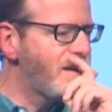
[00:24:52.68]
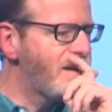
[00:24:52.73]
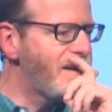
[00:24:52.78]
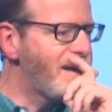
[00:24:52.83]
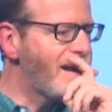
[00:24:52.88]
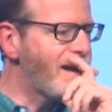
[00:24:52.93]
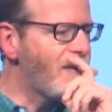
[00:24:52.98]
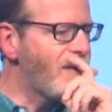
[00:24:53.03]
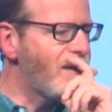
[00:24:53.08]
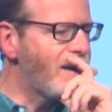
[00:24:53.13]

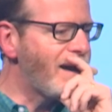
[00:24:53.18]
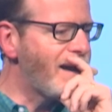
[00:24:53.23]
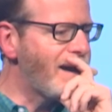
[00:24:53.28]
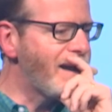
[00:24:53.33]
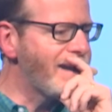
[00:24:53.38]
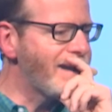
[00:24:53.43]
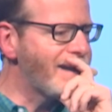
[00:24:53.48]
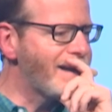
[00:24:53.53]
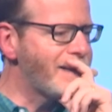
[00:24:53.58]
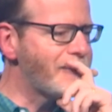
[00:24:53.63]
Now,
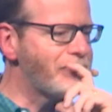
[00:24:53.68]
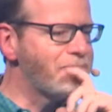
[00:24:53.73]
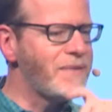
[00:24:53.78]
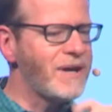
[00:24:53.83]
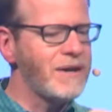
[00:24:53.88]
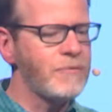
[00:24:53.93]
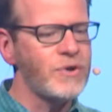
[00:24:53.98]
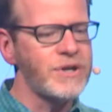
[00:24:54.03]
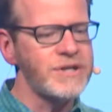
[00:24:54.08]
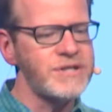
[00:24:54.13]

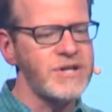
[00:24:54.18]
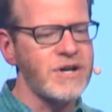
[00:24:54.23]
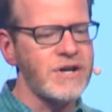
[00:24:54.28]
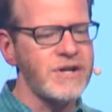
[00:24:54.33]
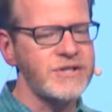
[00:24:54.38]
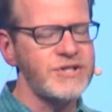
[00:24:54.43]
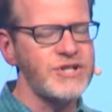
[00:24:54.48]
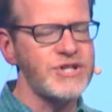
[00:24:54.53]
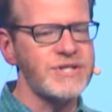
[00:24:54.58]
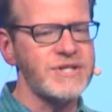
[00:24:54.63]
I want to
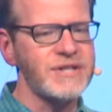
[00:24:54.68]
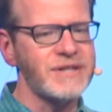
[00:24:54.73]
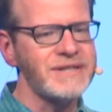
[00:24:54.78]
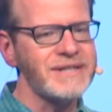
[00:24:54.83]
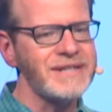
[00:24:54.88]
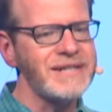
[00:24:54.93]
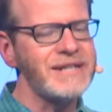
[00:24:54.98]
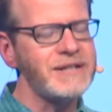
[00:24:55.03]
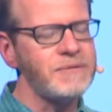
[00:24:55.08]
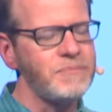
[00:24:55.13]
talk just a
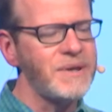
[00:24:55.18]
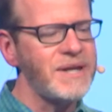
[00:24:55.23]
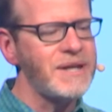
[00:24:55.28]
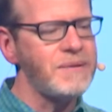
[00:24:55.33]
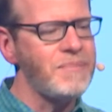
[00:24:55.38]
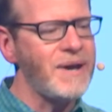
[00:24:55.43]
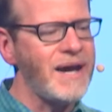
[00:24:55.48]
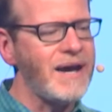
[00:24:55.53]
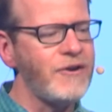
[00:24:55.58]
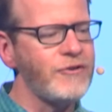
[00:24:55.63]
little bit
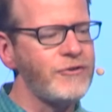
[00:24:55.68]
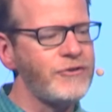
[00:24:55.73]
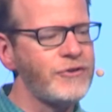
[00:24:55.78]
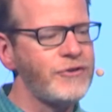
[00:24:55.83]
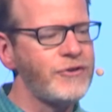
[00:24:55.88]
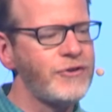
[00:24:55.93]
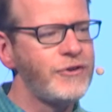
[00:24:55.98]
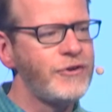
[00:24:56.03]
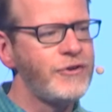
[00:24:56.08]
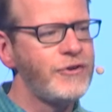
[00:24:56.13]
about,
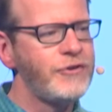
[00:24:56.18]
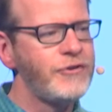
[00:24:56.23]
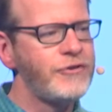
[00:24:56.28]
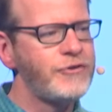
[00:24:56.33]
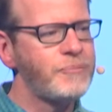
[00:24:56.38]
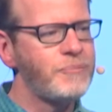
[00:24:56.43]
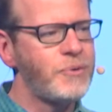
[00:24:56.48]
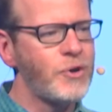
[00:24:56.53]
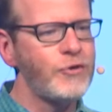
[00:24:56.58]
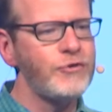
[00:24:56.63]

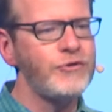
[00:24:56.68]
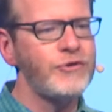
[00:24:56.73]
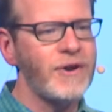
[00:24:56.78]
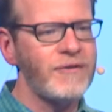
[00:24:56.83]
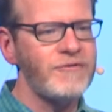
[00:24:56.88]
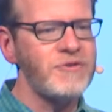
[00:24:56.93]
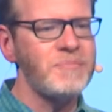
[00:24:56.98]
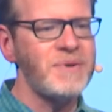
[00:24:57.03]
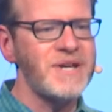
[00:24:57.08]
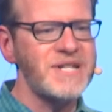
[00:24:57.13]
suppose you
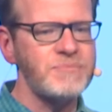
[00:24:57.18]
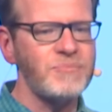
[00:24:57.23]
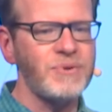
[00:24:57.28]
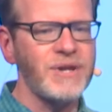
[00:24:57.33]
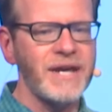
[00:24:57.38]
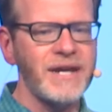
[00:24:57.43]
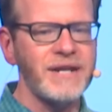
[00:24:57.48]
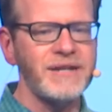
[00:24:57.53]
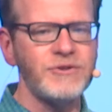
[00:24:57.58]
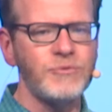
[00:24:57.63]
have the best
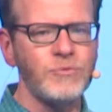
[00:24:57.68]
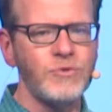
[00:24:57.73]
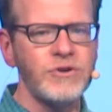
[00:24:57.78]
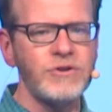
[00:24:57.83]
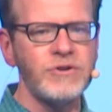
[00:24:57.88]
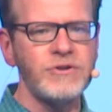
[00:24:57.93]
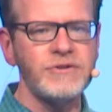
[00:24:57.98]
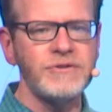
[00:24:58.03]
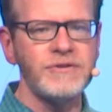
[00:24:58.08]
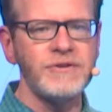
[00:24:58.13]
plan in the
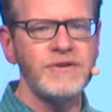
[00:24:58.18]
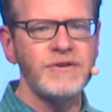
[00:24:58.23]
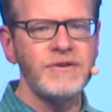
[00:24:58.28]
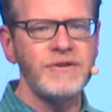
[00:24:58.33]
world.